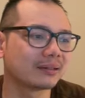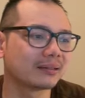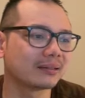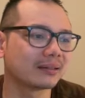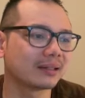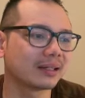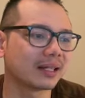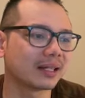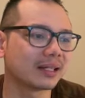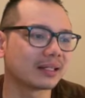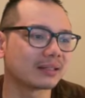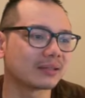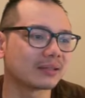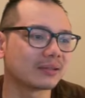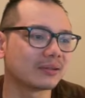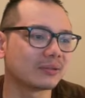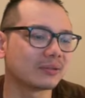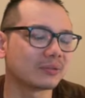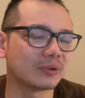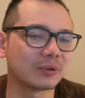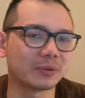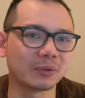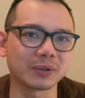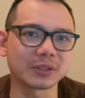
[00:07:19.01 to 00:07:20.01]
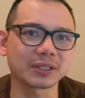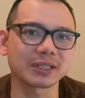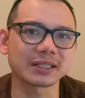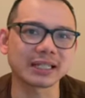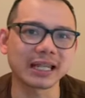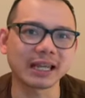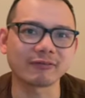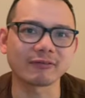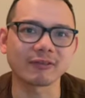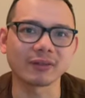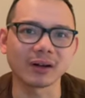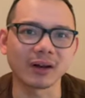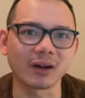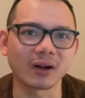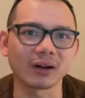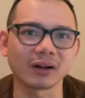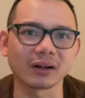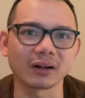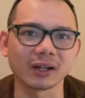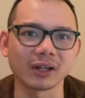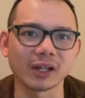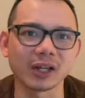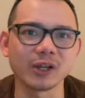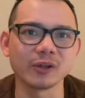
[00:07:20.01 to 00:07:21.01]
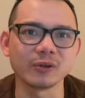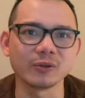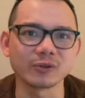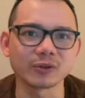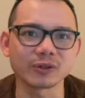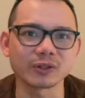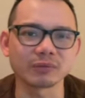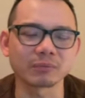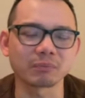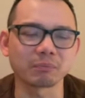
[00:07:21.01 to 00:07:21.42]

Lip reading: You would save a lot, a huge,